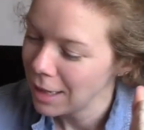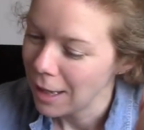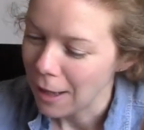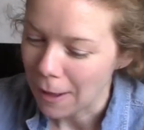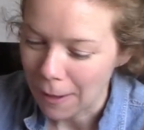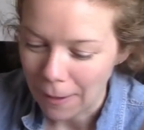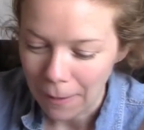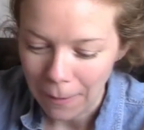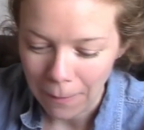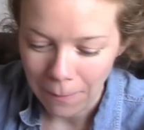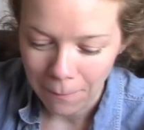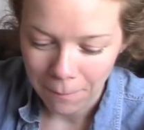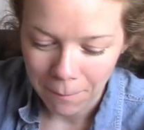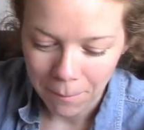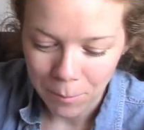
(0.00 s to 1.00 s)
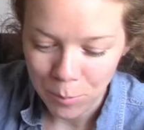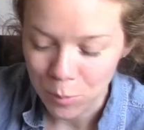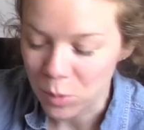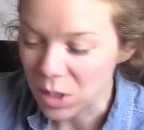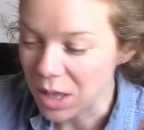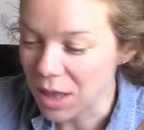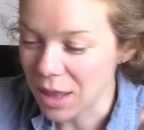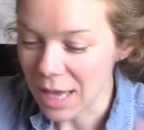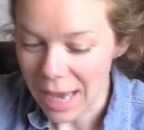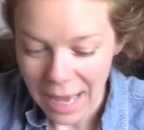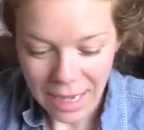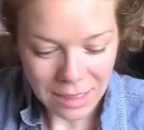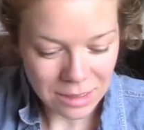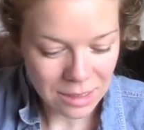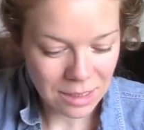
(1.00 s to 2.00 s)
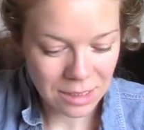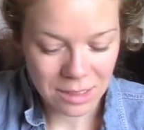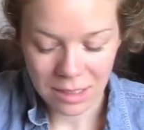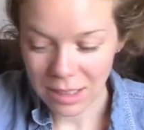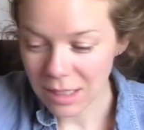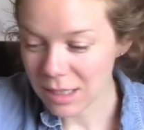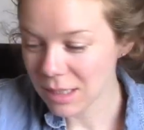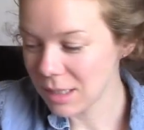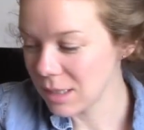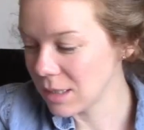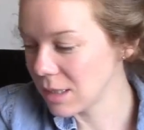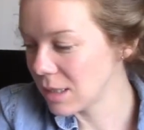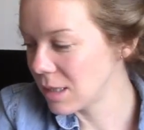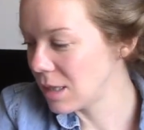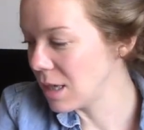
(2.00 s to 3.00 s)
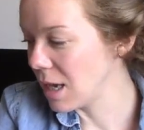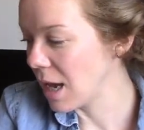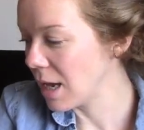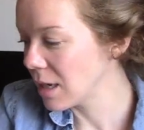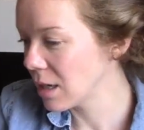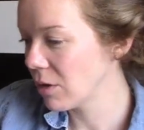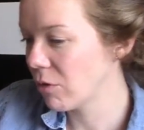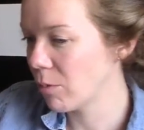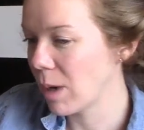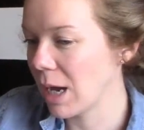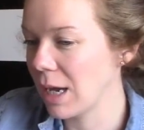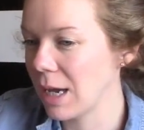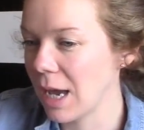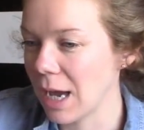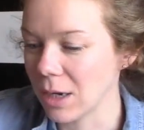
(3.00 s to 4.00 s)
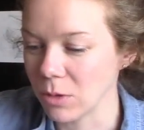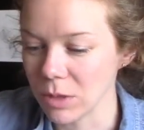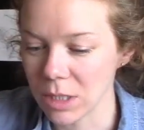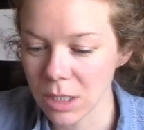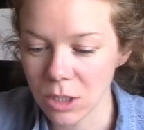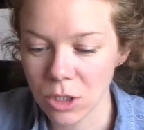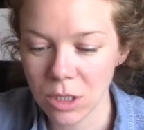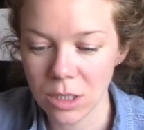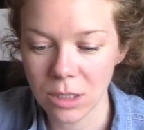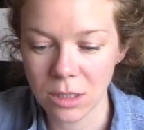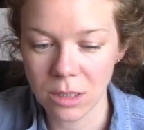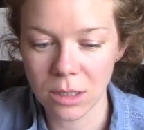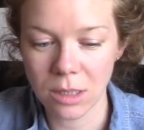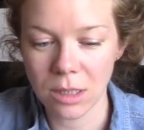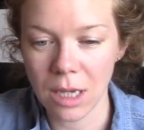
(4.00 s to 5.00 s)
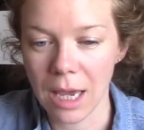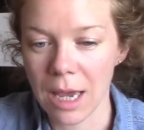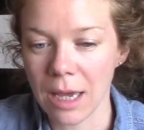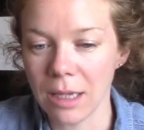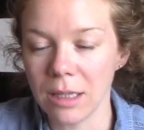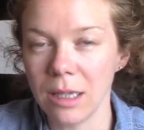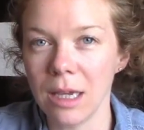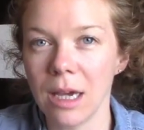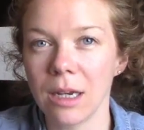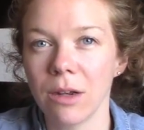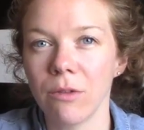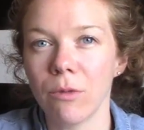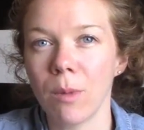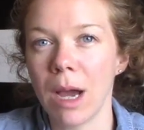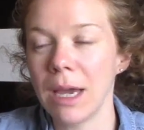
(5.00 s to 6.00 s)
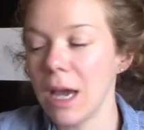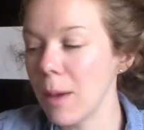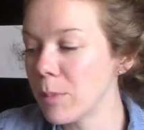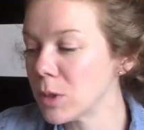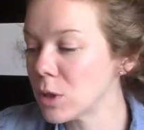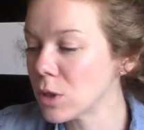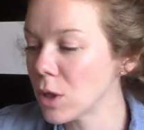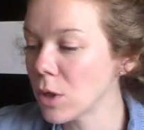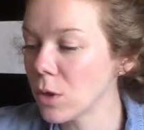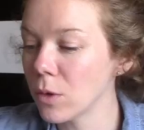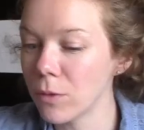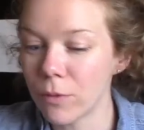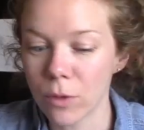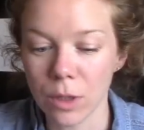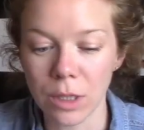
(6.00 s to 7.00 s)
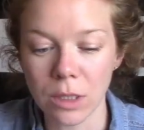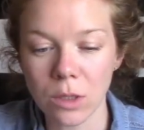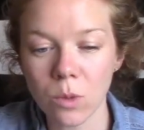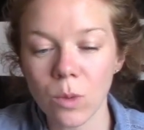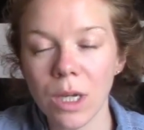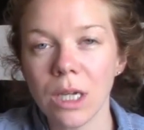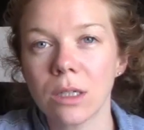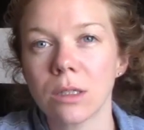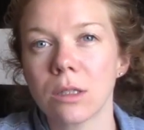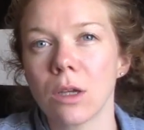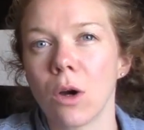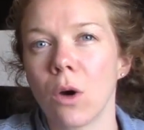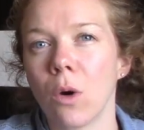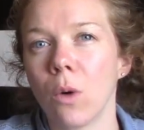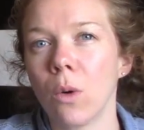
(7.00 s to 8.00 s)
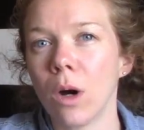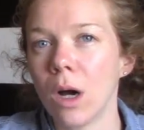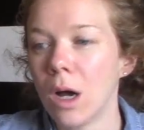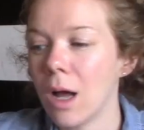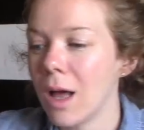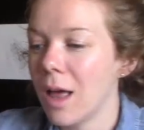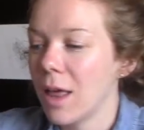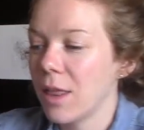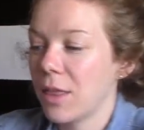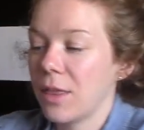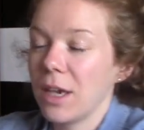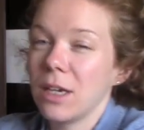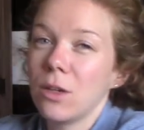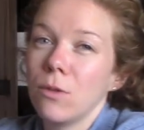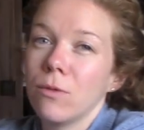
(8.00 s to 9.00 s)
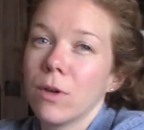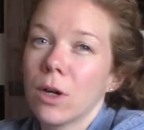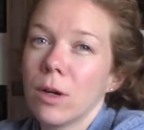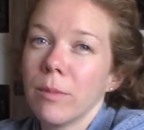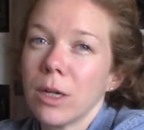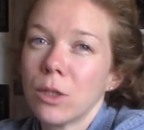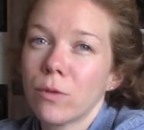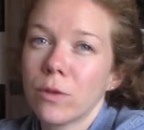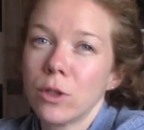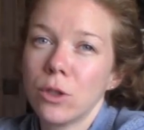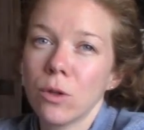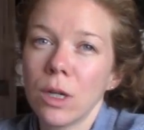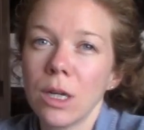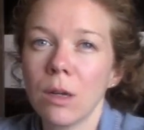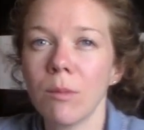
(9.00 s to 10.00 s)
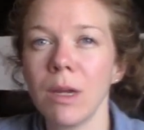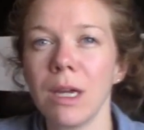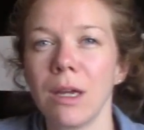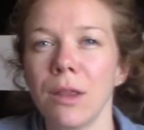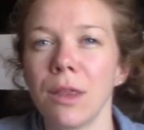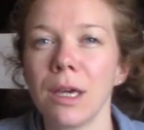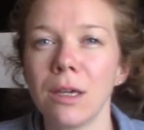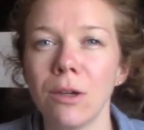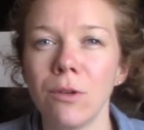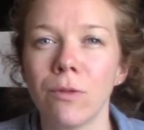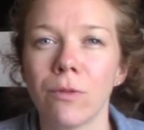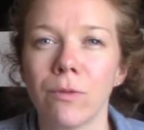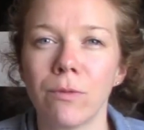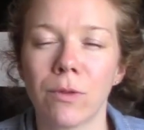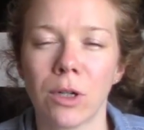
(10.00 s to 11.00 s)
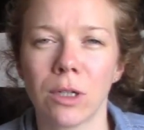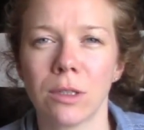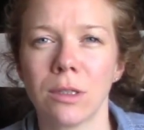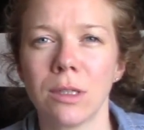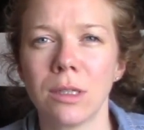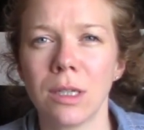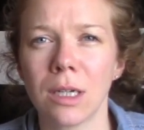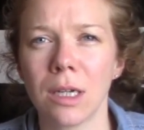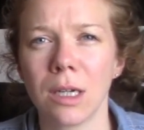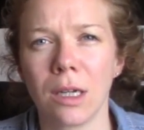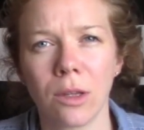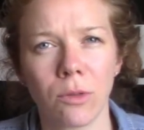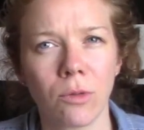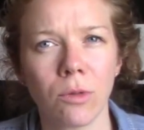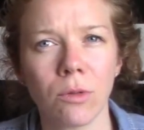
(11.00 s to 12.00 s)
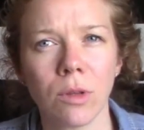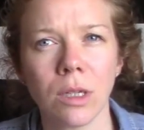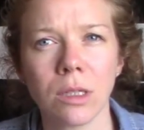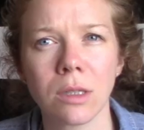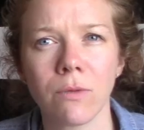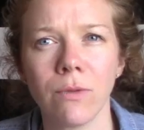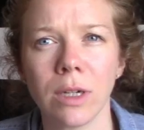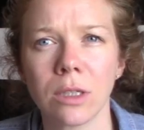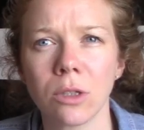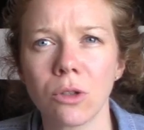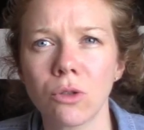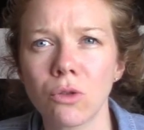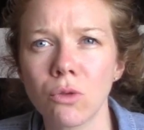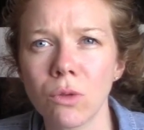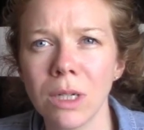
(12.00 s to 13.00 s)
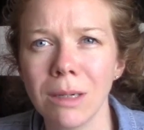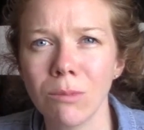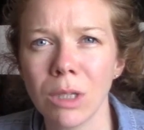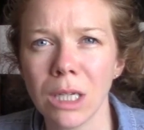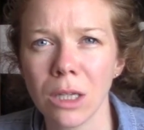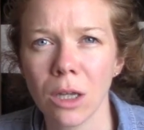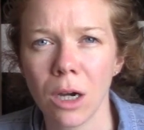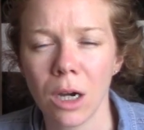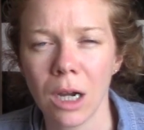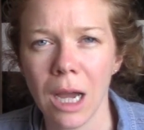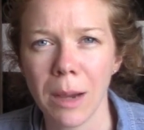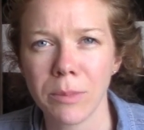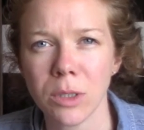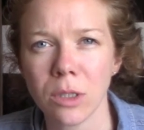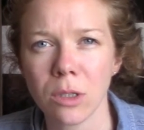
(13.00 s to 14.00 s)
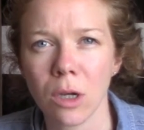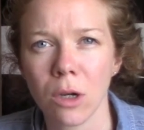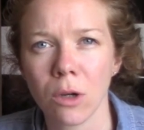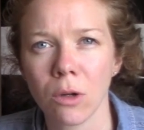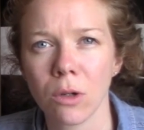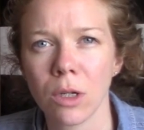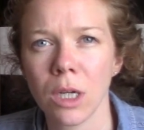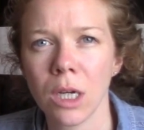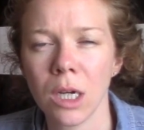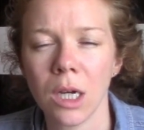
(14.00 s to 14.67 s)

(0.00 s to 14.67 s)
But that is the end of my acquisitions and the end of my episode for this week. So thank you very much for joining me. Thank you for sticking through this extremely long episode.